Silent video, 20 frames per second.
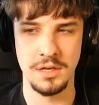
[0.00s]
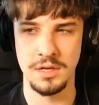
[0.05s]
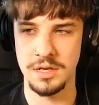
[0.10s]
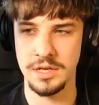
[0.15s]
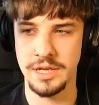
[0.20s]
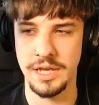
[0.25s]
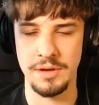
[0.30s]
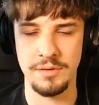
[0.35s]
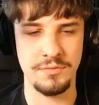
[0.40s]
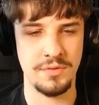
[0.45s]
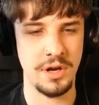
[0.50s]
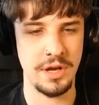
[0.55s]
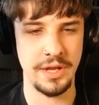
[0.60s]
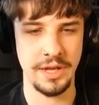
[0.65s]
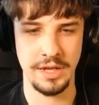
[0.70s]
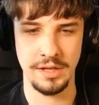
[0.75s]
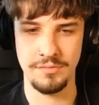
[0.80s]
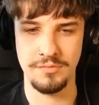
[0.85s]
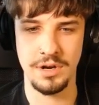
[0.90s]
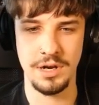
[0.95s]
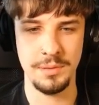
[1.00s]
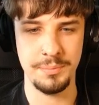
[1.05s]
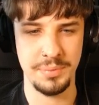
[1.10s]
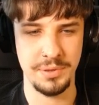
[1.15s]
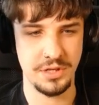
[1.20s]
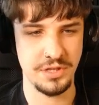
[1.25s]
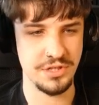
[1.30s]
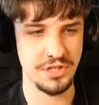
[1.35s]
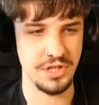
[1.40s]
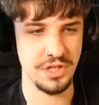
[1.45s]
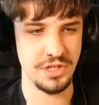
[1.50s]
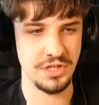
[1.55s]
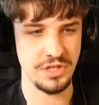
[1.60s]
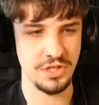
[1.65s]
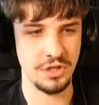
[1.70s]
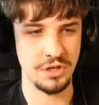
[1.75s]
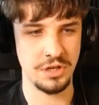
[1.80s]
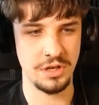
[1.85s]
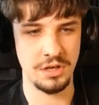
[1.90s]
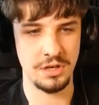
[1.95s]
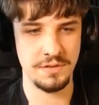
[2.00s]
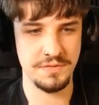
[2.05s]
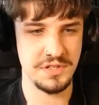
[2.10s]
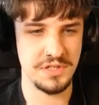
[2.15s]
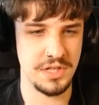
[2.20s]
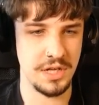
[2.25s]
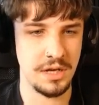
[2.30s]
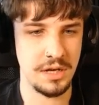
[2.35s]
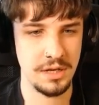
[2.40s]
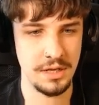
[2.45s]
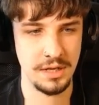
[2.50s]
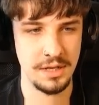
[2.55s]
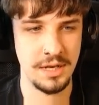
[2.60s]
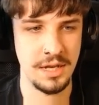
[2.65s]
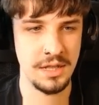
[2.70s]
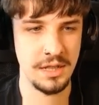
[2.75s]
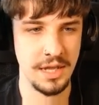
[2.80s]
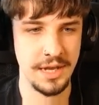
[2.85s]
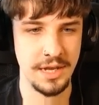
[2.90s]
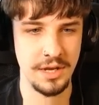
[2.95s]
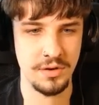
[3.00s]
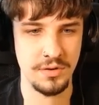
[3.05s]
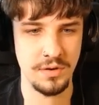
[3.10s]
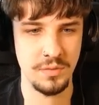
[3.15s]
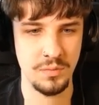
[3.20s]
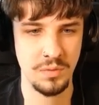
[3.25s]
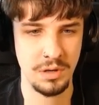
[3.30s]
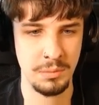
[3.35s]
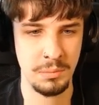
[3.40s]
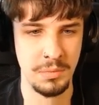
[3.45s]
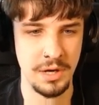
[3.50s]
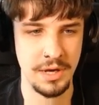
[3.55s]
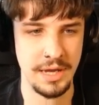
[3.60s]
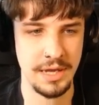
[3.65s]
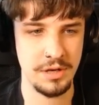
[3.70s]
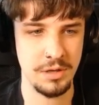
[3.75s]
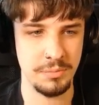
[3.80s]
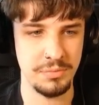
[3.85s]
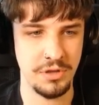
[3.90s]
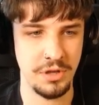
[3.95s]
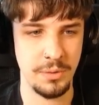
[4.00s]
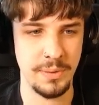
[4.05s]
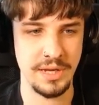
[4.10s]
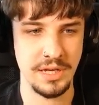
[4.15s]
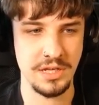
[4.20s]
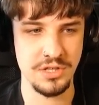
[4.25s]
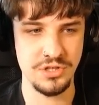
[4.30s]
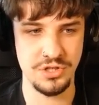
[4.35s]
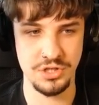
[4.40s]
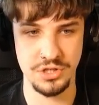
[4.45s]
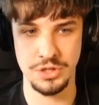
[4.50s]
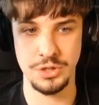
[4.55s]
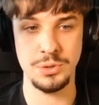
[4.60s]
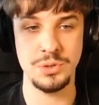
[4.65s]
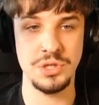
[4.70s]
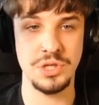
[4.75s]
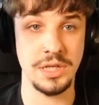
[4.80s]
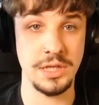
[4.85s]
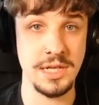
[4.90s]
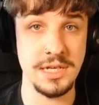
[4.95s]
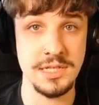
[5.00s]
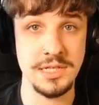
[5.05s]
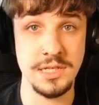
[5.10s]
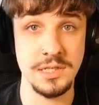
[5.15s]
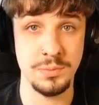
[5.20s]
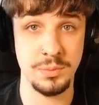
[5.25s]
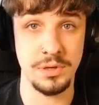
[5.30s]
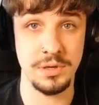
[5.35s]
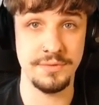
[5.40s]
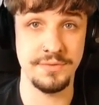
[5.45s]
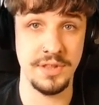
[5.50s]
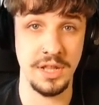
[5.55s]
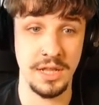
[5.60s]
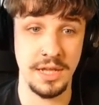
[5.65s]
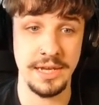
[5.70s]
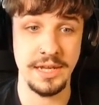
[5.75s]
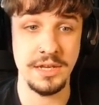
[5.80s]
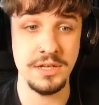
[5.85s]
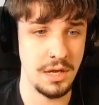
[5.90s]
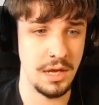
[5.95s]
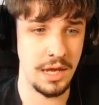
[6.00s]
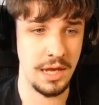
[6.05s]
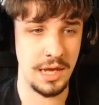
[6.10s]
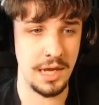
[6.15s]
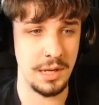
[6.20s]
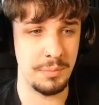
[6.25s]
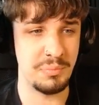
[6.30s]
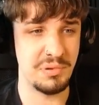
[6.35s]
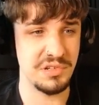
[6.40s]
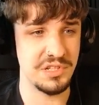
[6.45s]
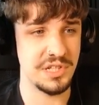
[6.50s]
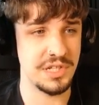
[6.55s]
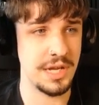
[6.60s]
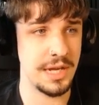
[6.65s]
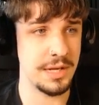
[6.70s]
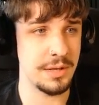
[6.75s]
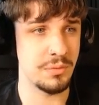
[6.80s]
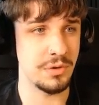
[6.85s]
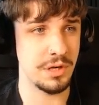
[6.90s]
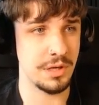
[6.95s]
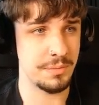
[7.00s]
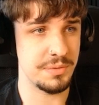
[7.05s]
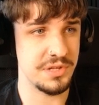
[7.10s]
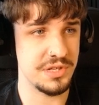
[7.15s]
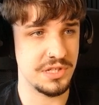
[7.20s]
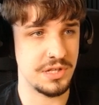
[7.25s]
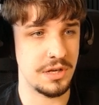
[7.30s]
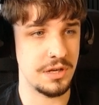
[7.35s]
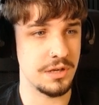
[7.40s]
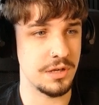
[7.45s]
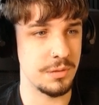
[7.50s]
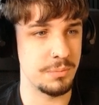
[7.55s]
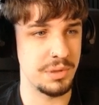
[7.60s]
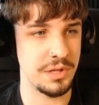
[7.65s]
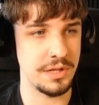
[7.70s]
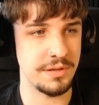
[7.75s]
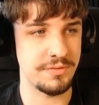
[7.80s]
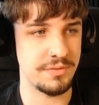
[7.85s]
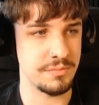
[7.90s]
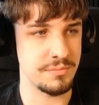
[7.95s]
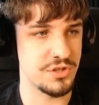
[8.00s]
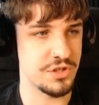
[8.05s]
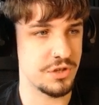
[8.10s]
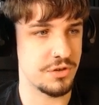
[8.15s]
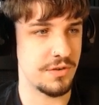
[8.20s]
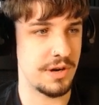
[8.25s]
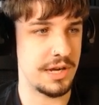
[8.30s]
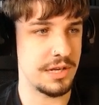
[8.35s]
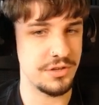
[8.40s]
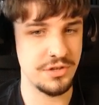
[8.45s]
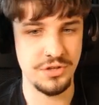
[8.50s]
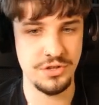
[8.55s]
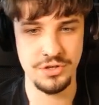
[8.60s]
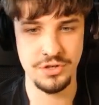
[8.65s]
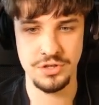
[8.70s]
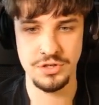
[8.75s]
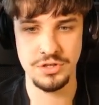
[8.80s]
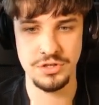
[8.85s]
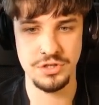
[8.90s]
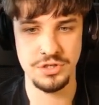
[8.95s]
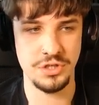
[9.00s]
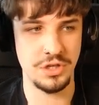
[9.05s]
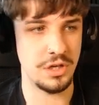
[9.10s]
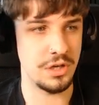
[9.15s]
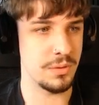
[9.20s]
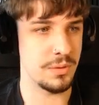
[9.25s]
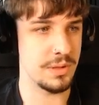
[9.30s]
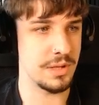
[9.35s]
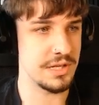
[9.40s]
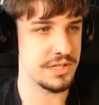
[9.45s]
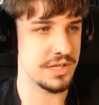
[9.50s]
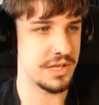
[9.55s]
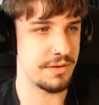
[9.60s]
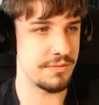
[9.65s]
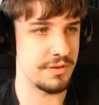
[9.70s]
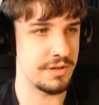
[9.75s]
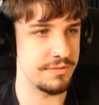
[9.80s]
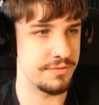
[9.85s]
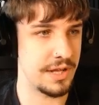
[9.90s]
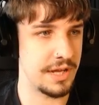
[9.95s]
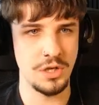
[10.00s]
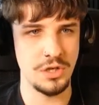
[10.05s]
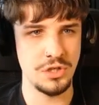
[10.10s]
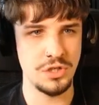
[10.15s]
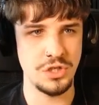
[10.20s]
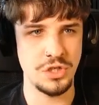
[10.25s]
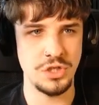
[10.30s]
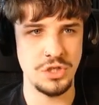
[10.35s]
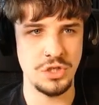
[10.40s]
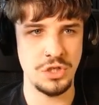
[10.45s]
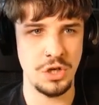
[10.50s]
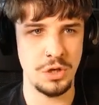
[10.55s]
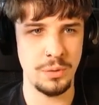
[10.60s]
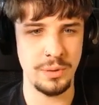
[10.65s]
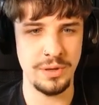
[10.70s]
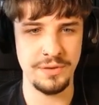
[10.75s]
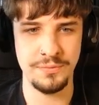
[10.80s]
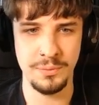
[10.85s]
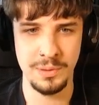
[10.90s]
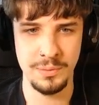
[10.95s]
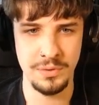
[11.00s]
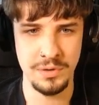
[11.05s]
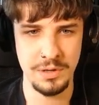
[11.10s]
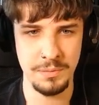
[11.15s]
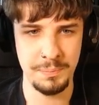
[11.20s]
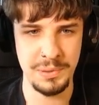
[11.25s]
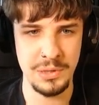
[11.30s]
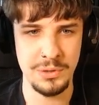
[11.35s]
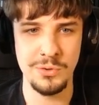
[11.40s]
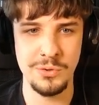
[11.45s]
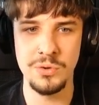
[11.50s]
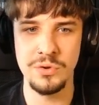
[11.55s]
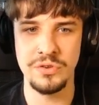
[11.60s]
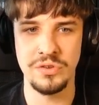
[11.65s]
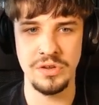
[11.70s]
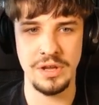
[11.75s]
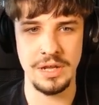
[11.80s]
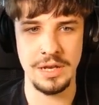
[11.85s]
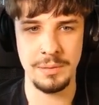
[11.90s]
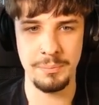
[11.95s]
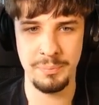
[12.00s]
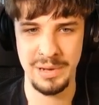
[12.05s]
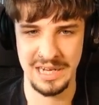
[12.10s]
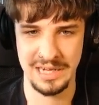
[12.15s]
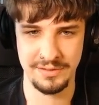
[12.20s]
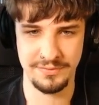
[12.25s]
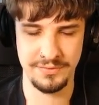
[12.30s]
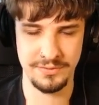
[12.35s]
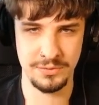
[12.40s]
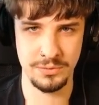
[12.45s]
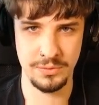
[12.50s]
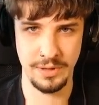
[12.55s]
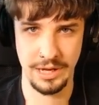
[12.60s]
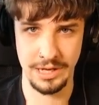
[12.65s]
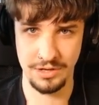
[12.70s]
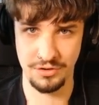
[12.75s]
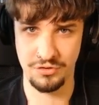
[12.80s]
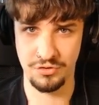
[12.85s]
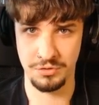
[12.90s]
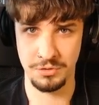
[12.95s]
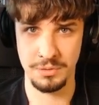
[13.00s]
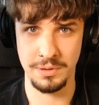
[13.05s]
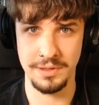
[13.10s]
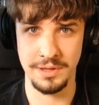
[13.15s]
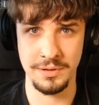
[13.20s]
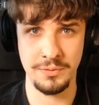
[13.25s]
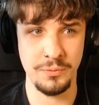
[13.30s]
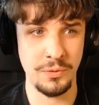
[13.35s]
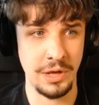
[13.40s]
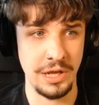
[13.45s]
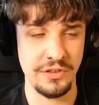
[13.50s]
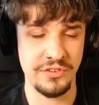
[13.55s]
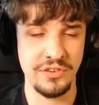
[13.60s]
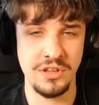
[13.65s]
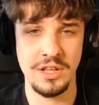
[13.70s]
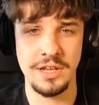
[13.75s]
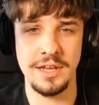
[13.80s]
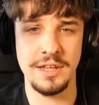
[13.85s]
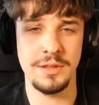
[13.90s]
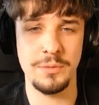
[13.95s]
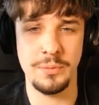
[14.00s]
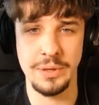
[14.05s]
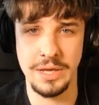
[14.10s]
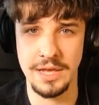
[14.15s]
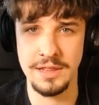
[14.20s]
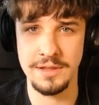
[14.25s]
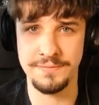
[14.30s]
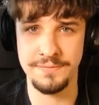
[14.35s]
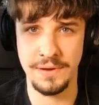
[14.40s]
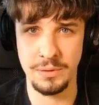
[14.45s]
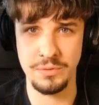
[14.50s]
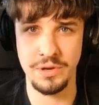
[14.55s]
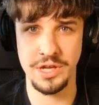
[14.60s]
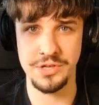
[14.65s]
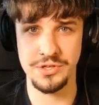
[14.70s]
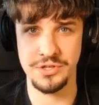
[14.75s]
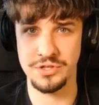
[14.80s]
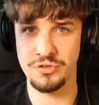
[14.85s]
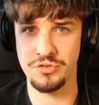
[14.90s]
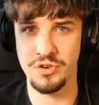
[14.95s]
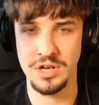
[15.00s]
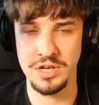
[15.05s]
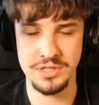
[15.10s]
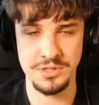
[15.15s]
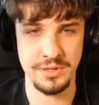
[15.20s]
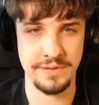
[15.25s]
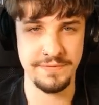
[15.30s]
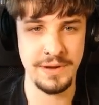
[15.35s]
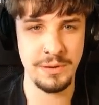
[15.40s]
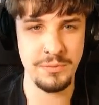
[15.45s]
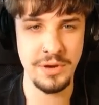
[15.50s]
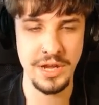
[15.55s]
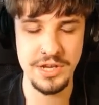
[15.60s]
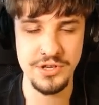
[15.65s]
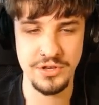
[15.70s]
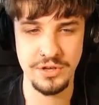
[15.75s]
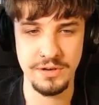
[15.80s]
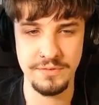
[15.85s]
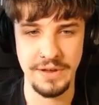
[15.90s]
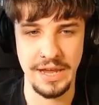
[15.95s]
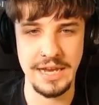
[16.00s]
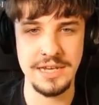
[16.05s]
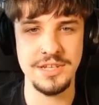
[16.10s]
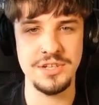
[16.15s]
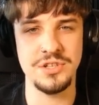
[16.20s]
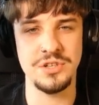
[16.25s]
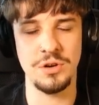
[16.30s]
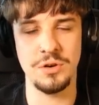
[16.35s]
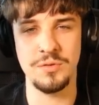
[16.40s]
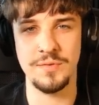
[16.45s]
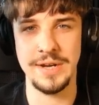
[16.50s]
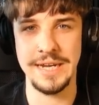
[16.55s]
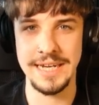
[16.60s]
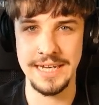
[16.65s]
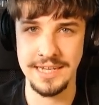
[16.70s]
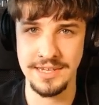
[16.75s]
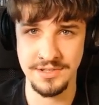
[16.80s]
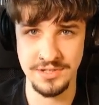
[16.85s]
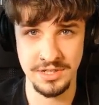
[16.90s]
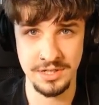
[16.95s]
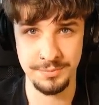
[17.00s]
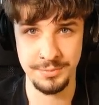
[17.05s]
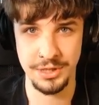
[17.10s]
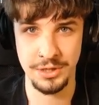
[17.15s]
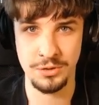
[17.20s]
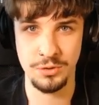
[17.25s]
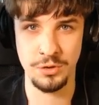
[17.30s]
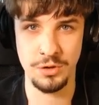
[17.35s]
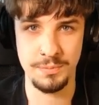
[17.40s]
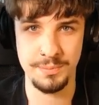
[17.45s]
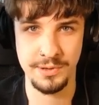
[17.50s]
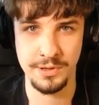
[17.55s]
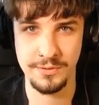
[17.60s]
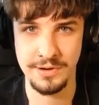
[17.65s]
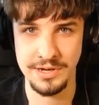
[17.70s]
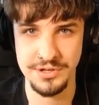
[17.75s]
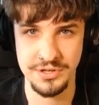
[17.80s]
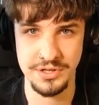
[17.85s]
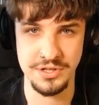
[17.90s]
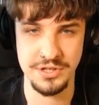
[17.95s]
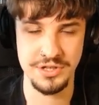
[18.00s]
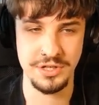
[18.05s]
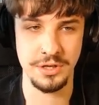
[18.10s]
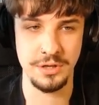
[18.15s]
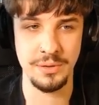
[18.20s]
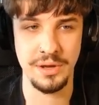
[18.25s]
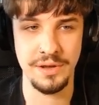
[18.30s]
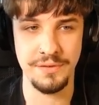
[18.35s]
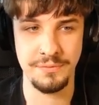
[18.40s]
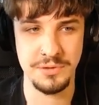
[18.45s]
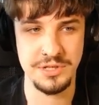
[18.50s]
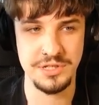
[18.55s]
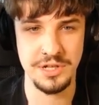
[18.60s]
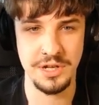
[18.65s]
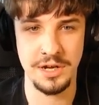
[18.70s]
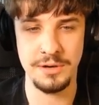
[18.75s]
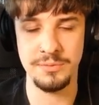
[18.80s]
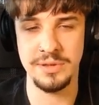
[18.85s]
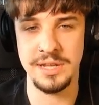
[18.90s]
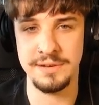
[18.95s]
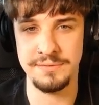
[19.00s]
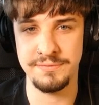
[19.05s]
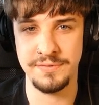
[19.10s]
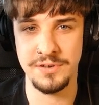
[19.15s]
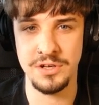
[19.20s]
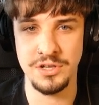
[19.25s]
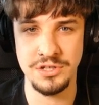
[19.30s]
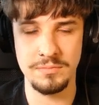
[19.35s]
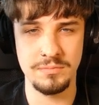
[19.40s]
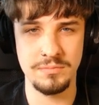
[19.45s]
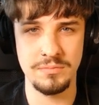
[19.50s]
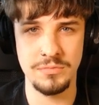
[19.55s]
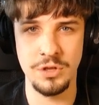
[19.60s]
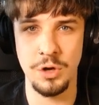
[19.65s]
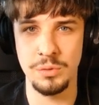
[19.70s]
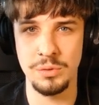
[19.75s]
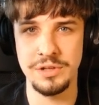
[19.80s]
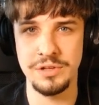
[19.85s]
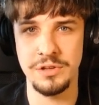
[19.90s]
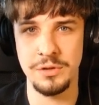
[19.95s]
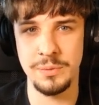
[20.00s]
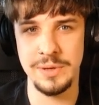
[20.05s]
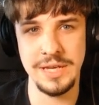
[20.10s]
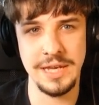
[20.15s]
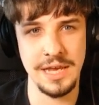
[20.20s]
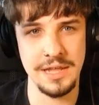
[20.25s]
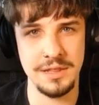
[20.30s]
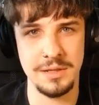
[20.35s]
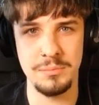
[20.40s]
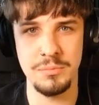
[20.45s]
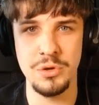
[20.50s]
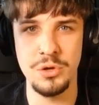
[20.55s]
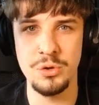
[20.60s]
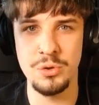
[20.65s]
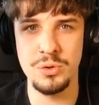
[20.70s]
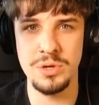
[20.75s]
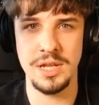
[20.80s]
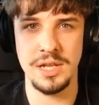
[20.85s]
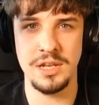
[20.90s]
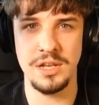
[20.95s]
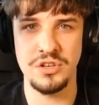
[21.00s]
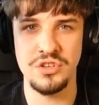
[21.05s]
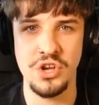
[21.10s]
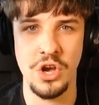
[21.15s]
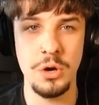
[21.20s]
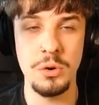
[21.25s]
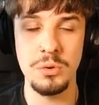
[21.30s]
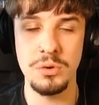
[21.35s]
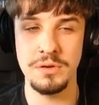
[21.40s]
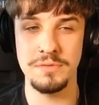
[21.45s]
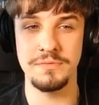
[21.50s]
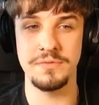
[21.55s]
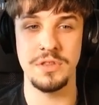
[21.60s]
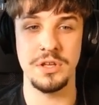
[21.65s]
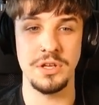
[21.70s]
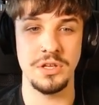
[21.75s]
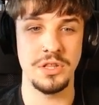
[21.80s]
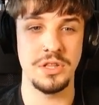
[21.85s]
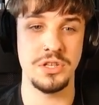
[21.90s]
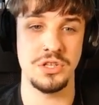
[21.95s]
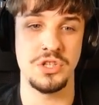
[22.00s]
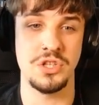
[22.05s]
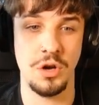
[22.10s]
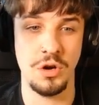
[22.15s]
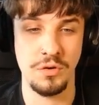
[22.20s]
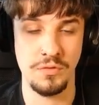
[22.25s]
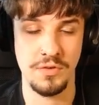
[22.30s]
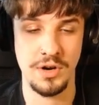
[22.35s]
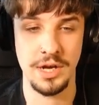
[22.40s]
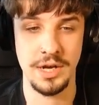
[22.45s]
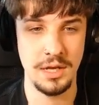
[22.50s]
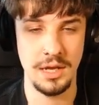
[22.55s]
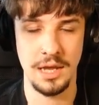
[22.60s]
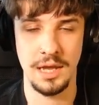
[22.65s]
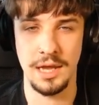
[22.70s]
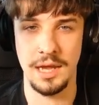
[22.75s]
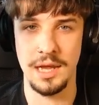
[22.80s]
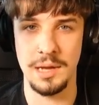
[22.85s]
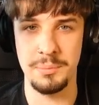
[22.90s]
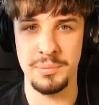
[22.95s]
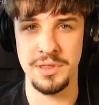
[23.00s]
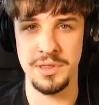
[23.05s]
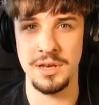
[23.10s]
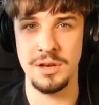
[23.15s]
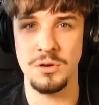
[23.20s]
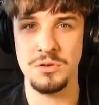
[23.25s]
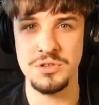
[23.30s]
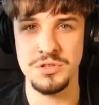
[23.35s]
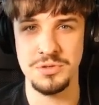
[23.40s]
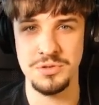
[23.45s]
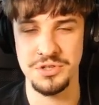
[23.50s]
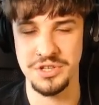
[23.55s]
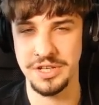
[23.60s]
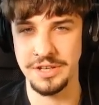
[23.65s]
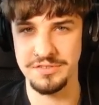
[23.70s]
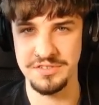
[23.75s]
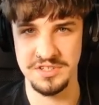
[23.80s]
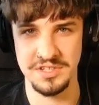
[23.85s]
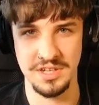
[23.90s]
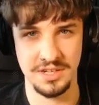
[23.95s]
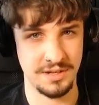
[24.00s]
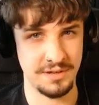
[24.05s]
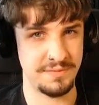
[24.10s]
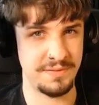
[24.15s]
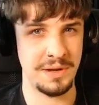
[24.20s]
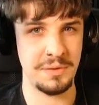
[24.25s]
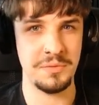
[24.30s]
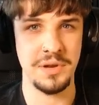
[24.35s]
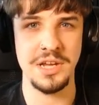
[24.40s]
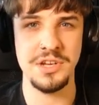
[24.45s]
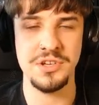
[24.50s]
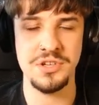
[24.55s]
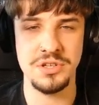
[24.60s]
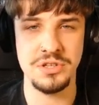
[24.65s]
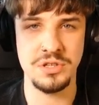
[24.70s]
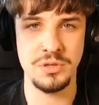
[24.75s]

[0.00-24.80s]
Get right in, right? Because it's a good enough start. And then later on, what I might end up doing is just using this as one of the layers. But today we're going to be starting completely from scratch. So let's get rid of that. So if we want to build an impactful intro, I think it's clear that we get the foundations right. So the foundation of any song really is going to be a chord progression. So if we start with that first, not only do we get the mood and the tone of the song right, but then it also just gives us like a foundation to